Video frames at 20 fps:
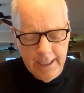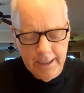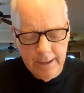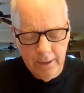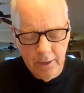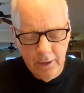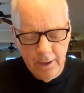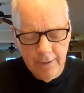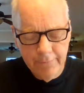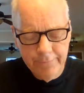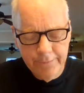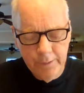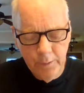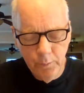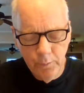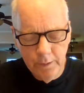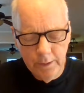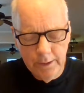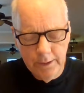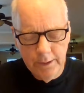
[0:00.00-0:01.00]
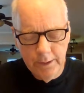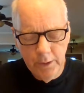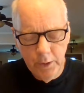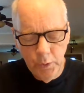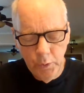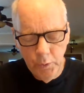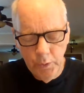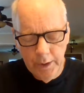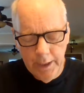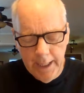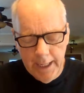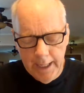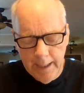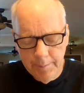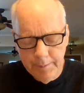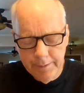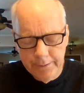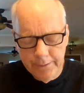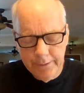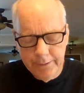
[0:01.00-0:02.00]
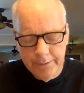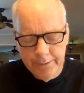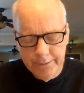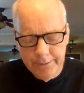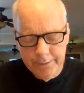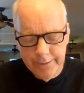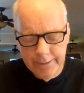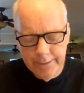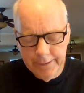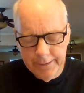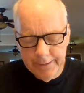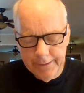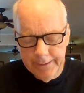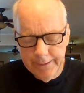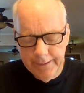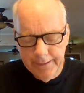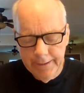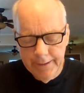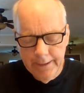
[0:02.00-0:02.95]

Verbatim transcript: and lofty one who inhabits eternity,